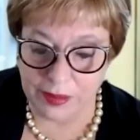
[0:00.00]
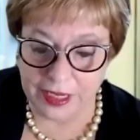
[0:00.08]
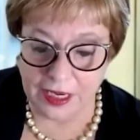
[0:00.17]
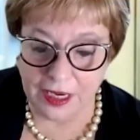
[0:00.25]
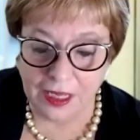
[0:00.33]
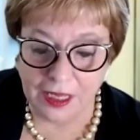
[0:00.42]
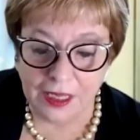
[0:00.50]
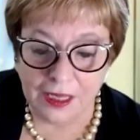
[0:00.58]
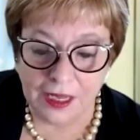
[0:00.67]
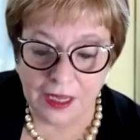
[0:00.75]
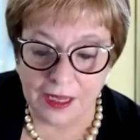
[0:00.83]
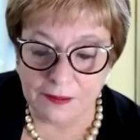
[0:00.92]
But
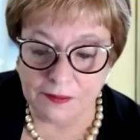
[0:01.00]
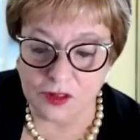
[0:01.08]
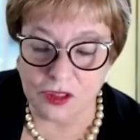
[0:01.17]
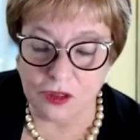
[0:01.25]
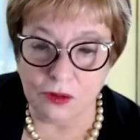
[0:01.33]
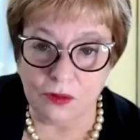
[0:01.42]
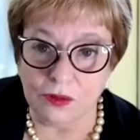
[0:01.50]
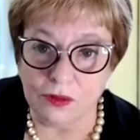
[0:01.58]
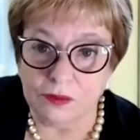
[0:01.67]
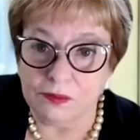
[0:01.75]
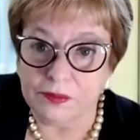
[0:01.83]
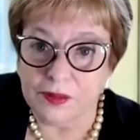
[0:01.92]
so
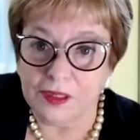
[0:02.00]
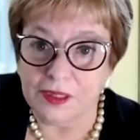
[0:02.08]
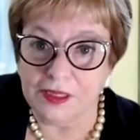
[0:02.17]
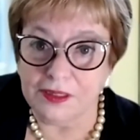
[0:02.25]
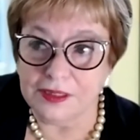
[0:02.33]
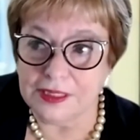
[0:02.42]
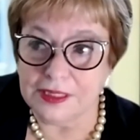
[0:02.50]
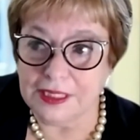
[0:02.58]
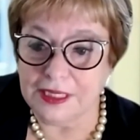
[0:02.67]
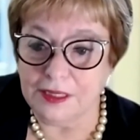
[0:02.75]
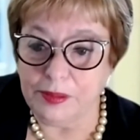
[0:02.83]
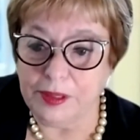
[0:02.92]
the
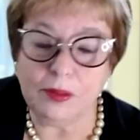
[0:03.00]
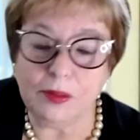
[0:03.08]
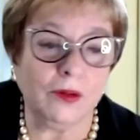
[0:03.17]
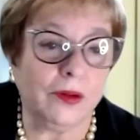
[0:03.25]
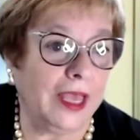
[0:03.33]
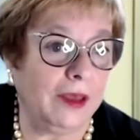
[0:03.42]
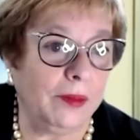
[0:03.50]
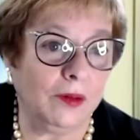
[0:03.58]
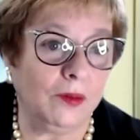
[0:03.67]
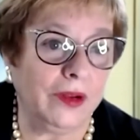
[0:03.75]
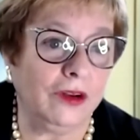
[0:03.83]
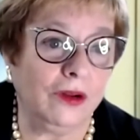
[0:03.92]
people who came in,
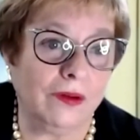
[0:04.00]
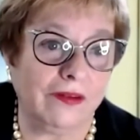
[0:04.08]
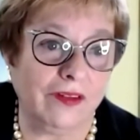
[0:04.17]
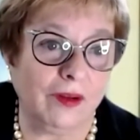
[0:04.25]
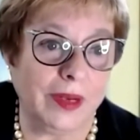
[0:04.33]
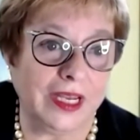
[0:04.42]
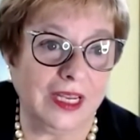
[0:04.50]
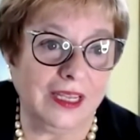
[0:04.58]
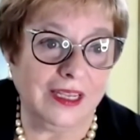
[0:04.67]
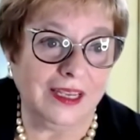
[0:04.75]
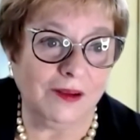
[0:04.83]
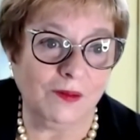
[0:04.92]
we knew
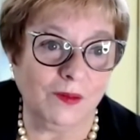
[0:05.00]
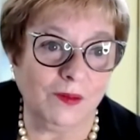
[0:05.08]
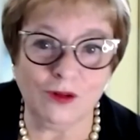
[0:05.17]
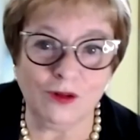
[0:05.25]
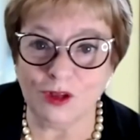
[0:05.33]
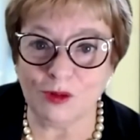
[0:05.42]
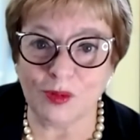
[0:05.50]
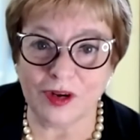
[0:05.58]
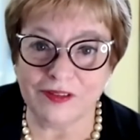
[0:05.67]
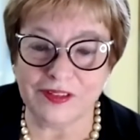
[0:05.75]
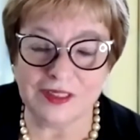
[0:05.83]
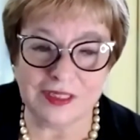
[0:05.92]
everybody and we knew their
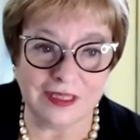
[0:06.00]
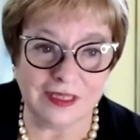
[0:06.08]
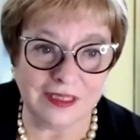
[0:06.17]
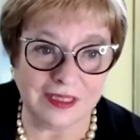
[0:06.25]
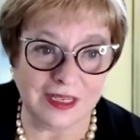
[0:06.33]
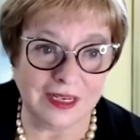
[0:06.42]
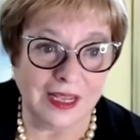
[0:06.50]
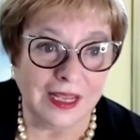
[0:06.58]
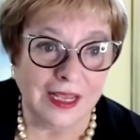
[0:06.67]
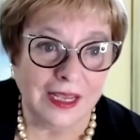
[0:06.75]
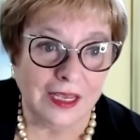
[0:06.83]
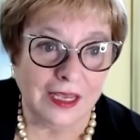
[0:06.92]
preferences, and
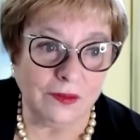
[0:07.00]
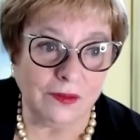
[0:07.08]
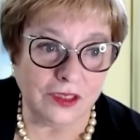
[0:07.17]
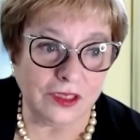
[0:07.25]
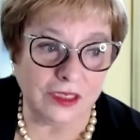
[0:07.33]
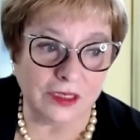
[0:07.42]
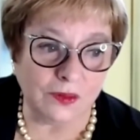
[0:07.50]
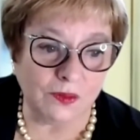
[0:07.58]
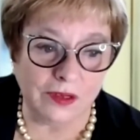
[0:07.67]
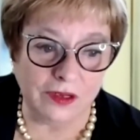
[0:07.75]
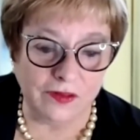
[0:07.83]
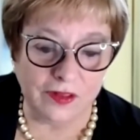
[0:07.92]
it was just
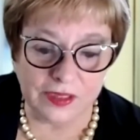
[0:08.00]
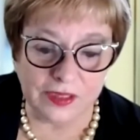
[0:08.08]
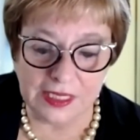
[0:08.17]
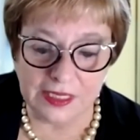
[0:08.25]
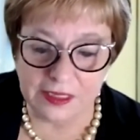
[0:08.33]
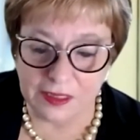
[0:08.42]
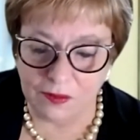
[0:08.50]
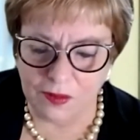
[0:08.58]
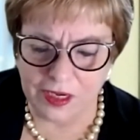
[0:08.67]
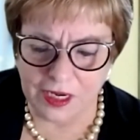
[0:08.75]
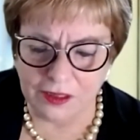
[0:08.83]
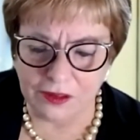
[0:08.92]
one of those things. And
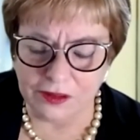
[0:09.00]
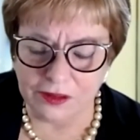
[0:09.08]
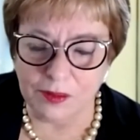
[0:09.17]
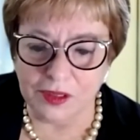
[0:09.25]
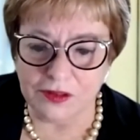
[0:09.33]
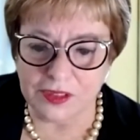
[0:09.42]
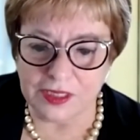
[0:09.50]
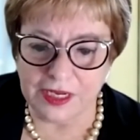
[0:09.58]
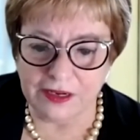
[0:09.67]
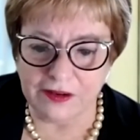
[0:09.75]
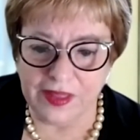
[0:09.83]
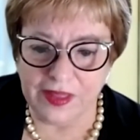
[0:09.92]
what I learned the most
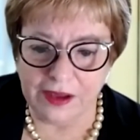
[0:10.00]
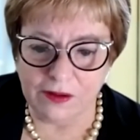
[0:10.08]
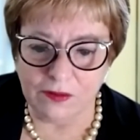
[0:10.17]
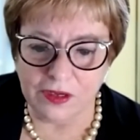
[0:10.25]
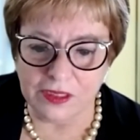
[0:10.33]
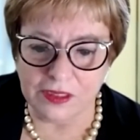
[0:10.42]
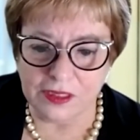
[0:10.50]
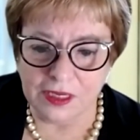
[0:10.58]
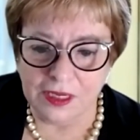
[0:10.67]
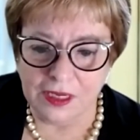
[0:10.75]
out of that was